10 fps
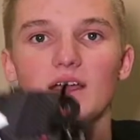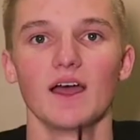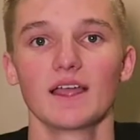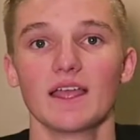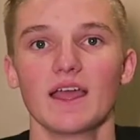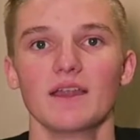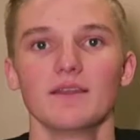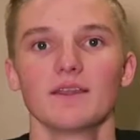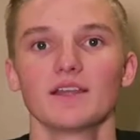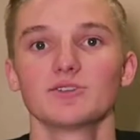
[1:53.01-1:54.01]

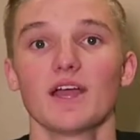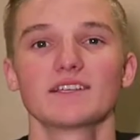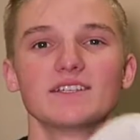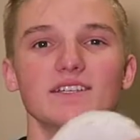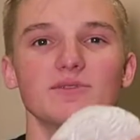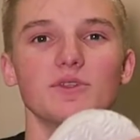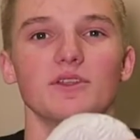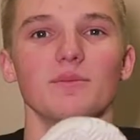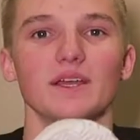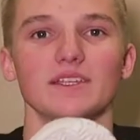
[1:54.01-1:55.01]
again, like traction is one of
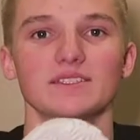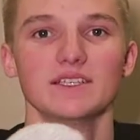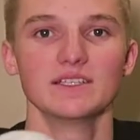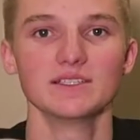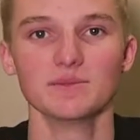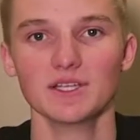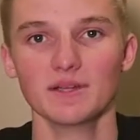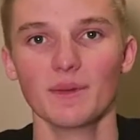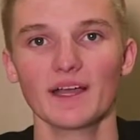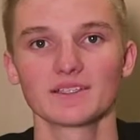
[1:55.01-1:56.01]
the biggest things to me in
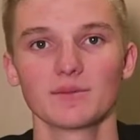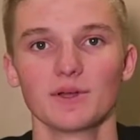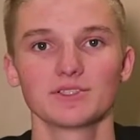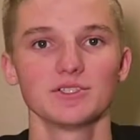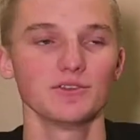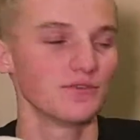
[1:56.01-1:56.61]
a basketball shoe.